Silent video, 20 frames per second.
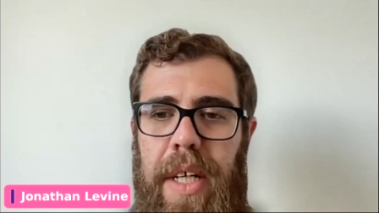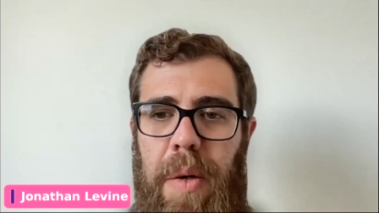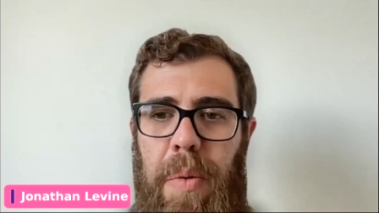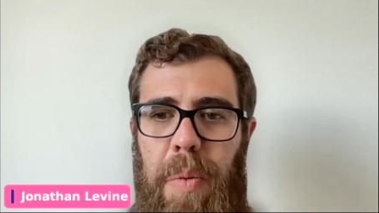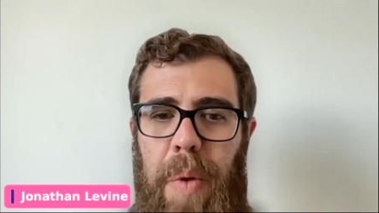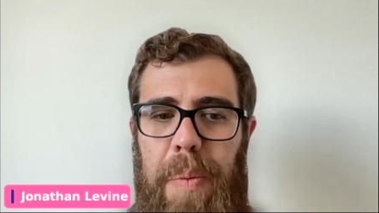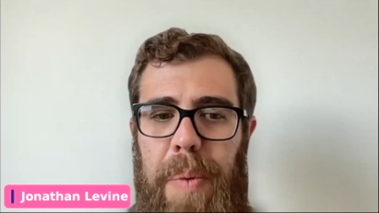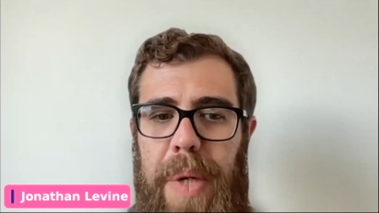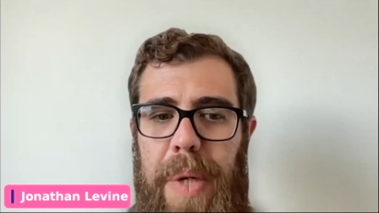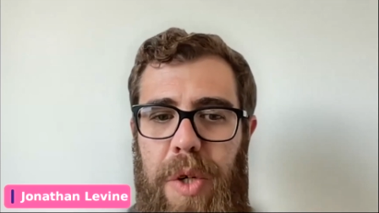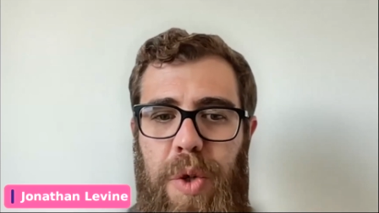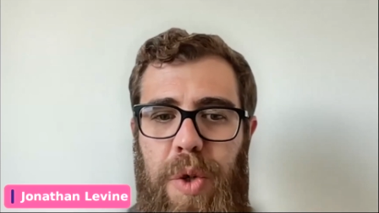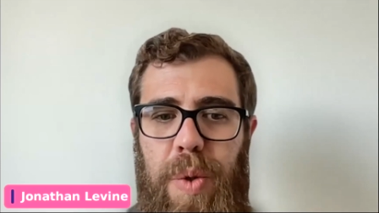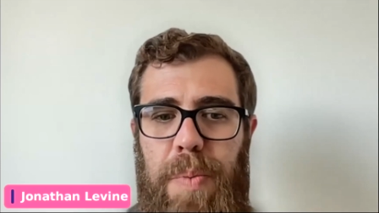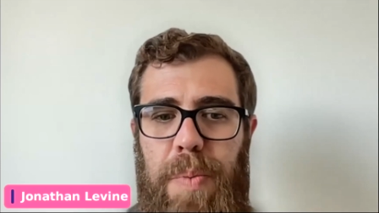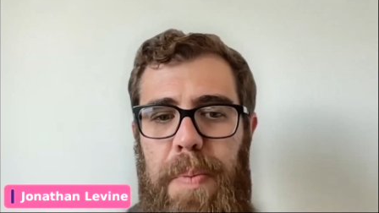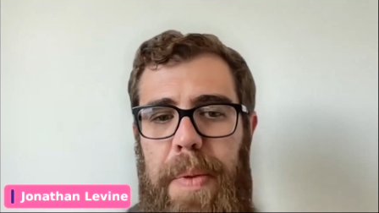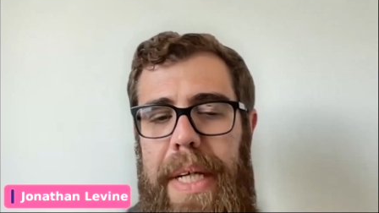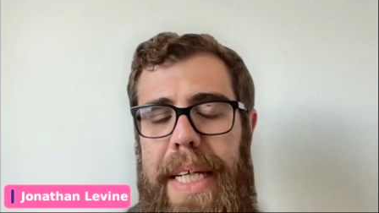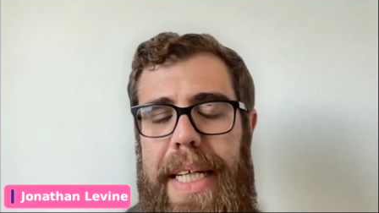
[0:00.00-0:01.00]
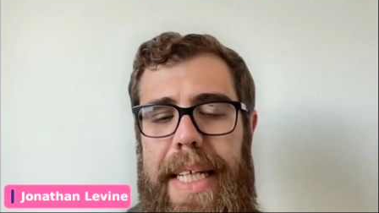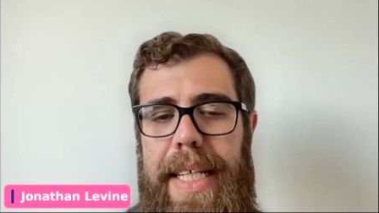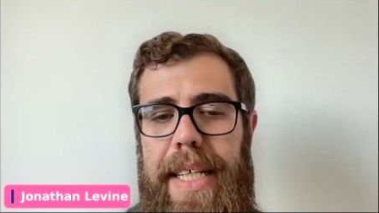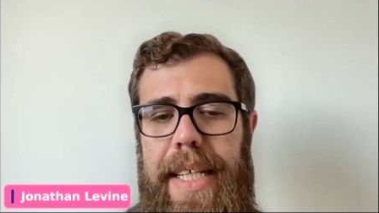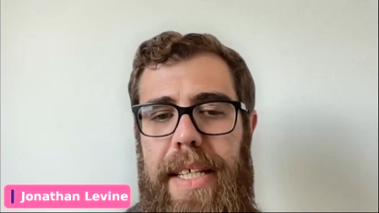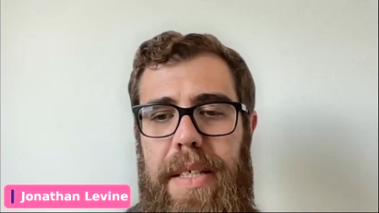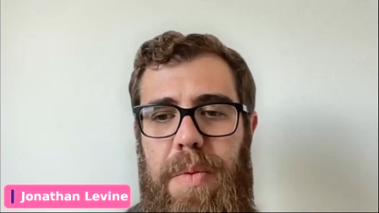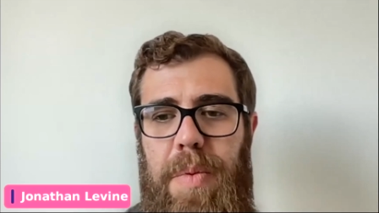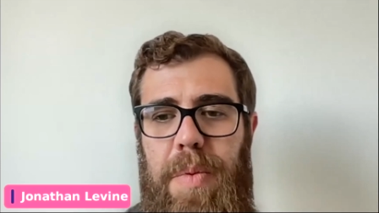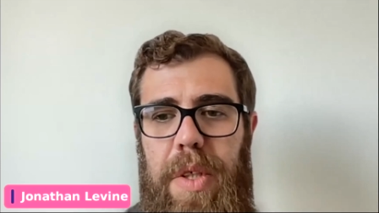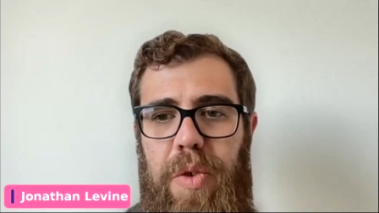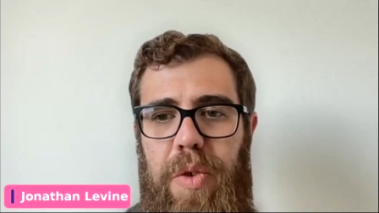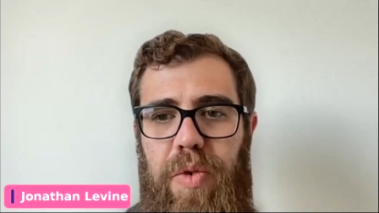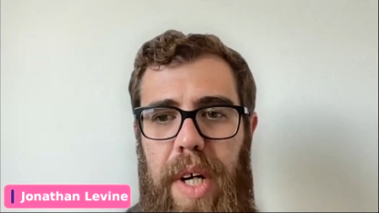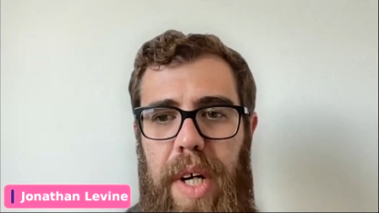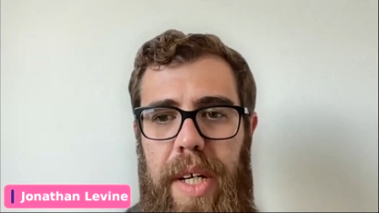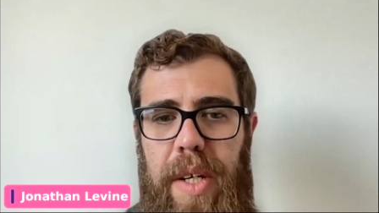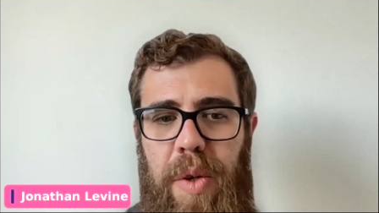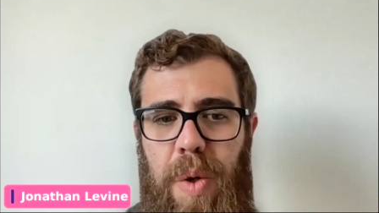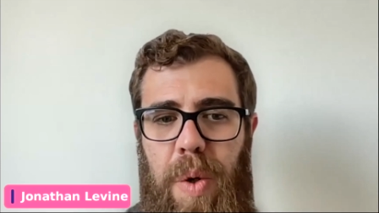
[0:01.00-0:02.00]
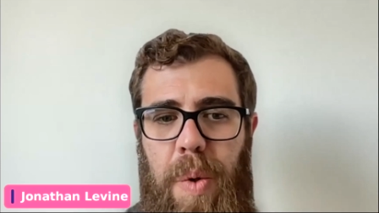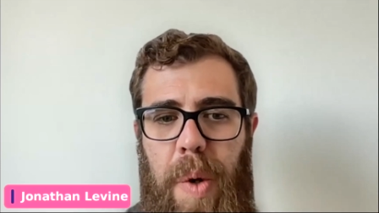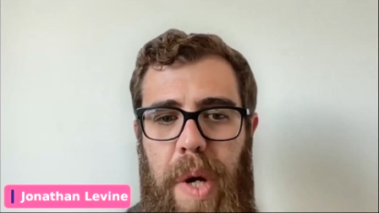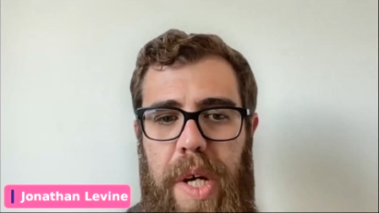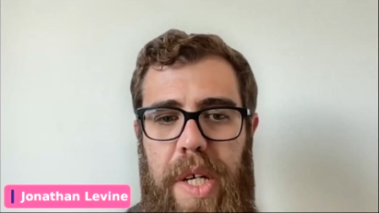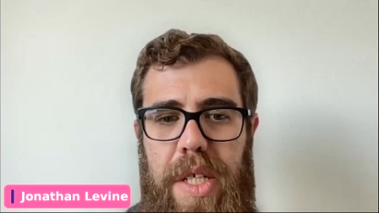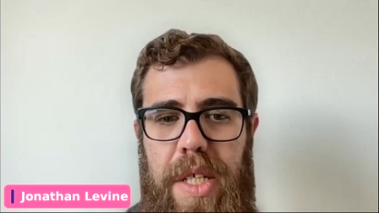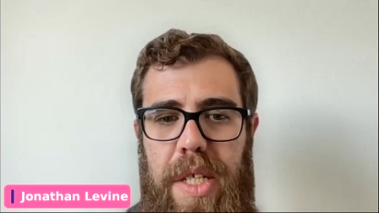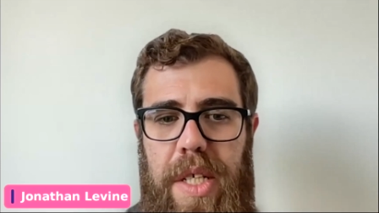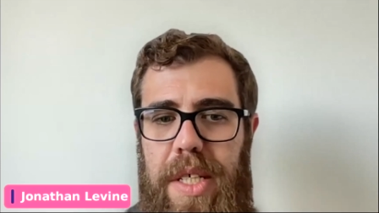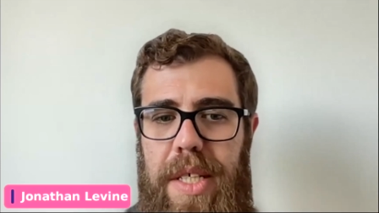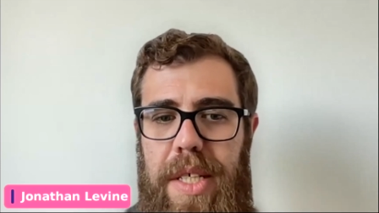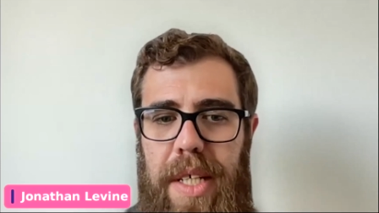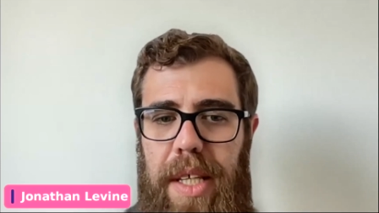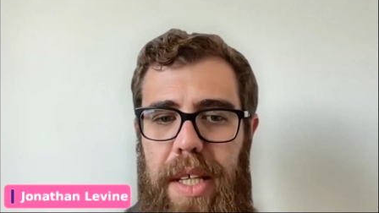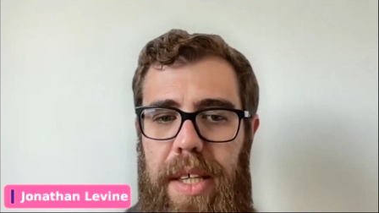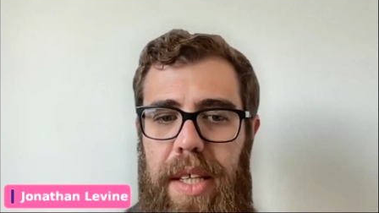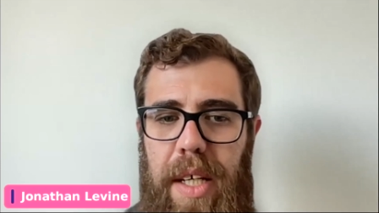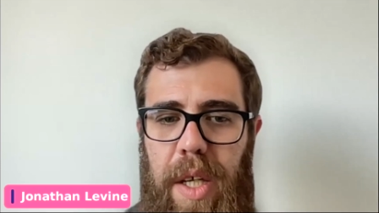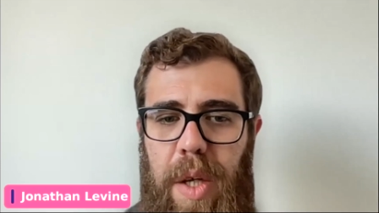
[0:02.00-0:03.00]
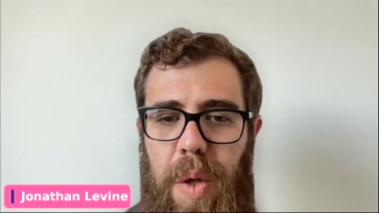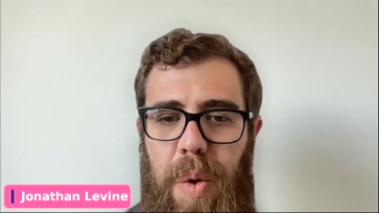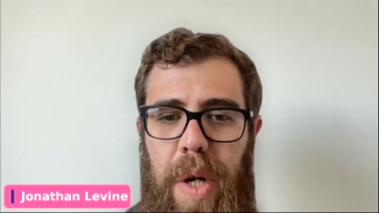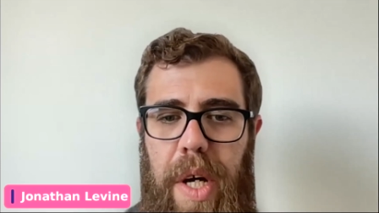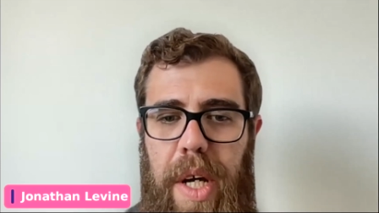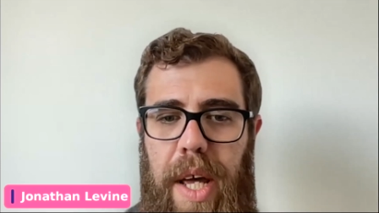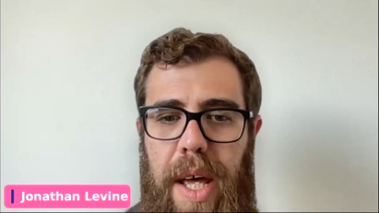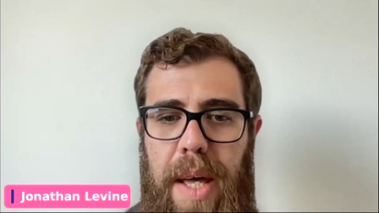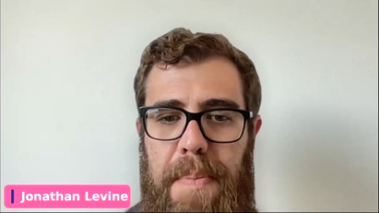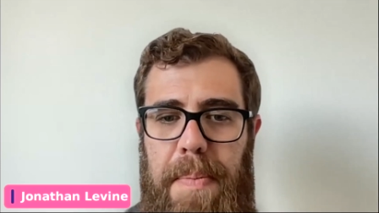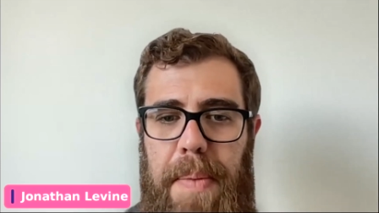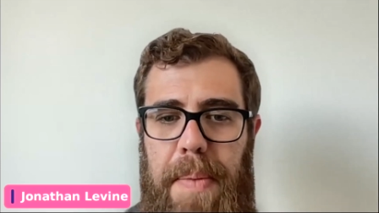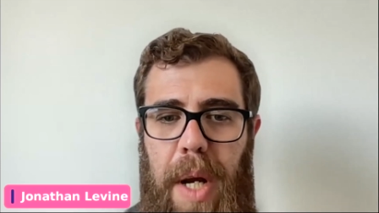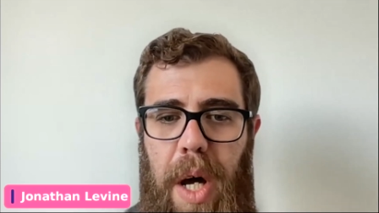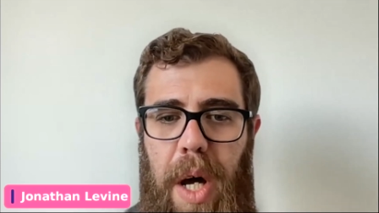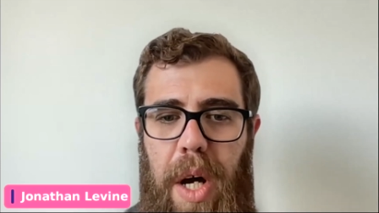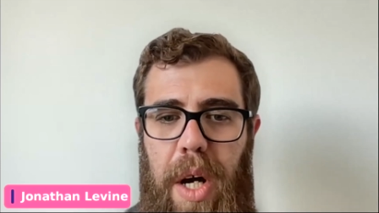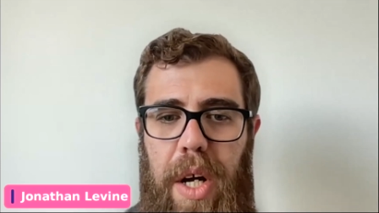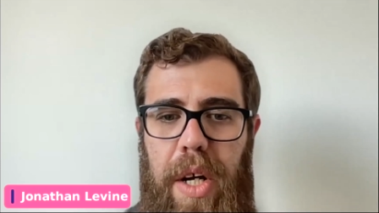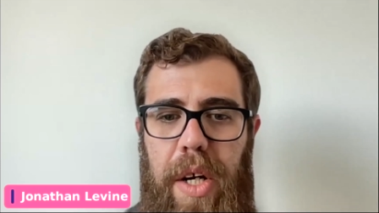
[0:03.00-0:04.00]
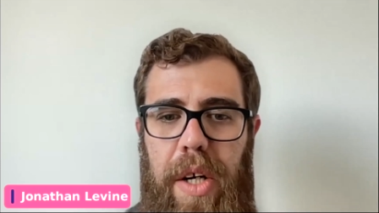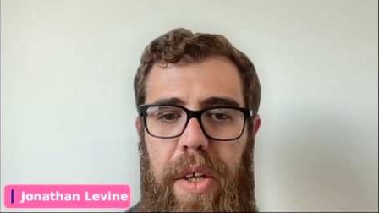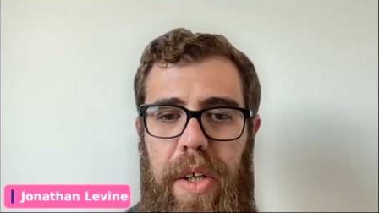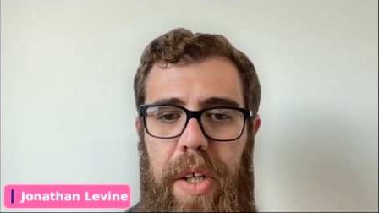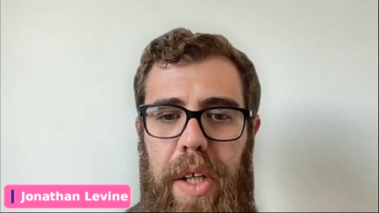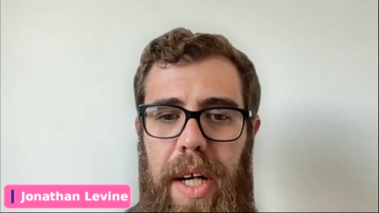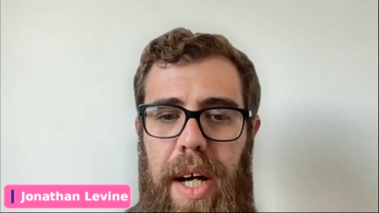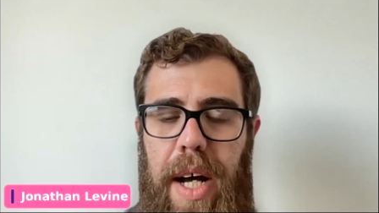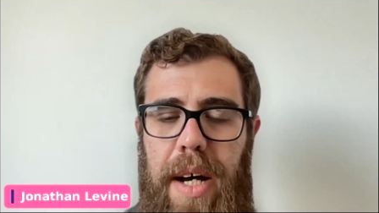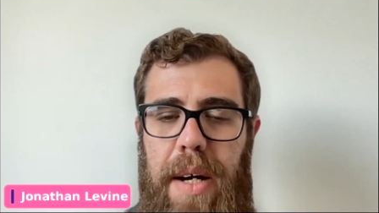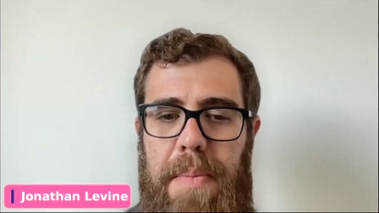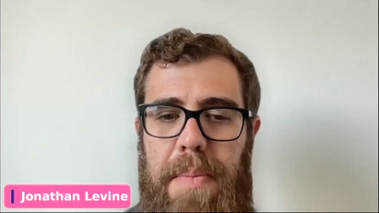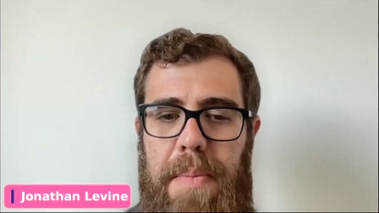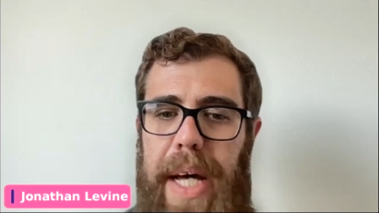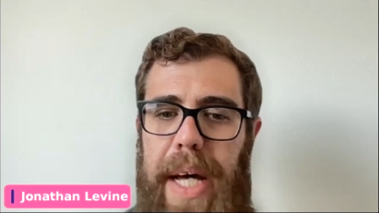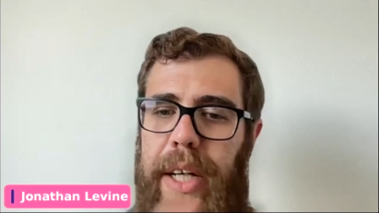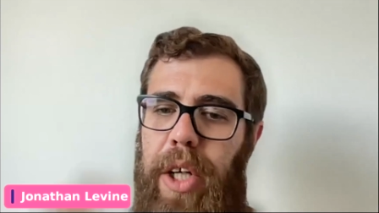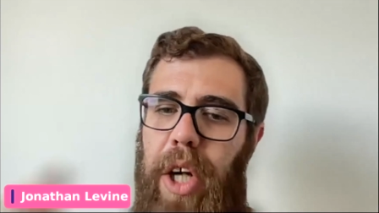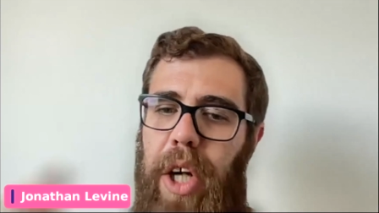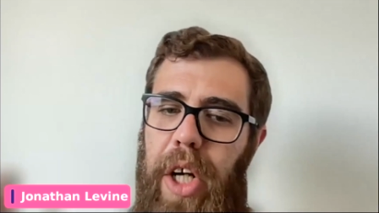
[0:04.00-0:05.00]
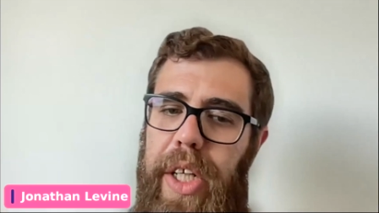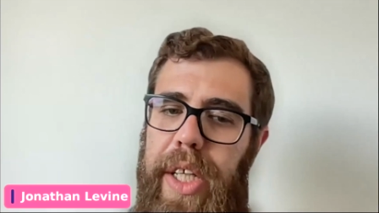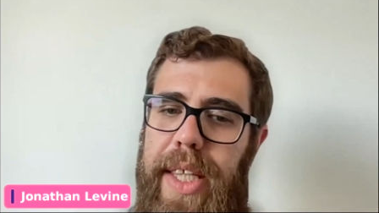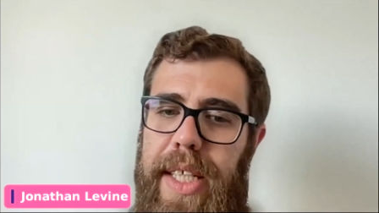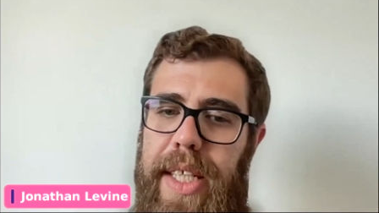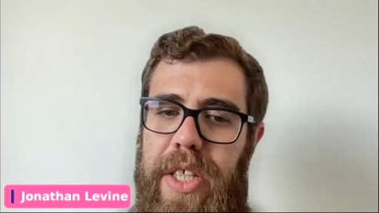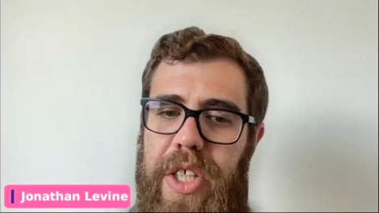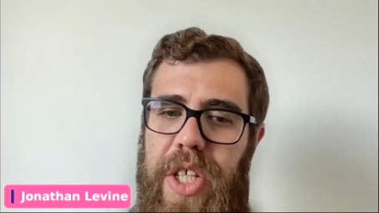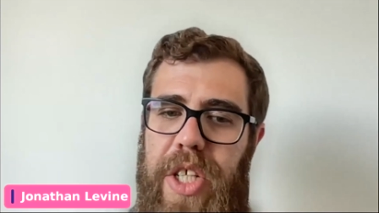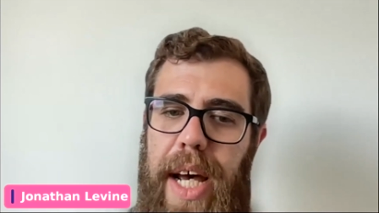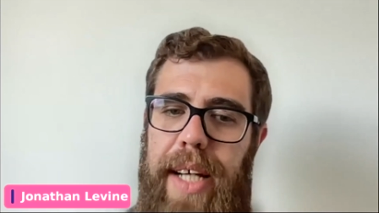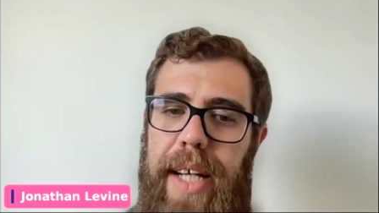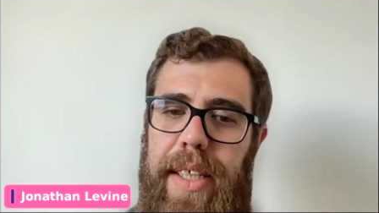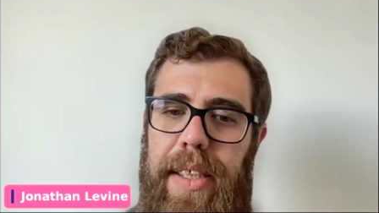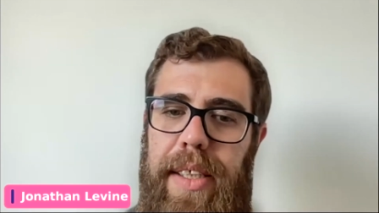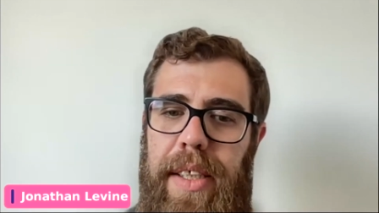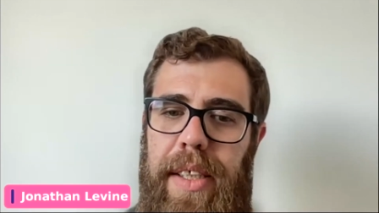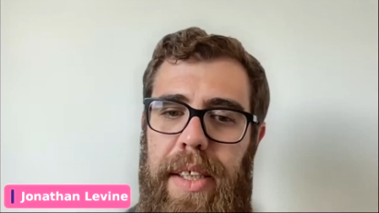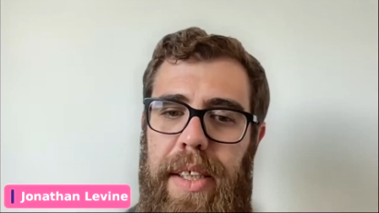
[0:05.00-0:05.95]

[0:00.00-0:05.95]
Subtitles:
When we do, please will you write your questions in the Q&A block and not in the chat.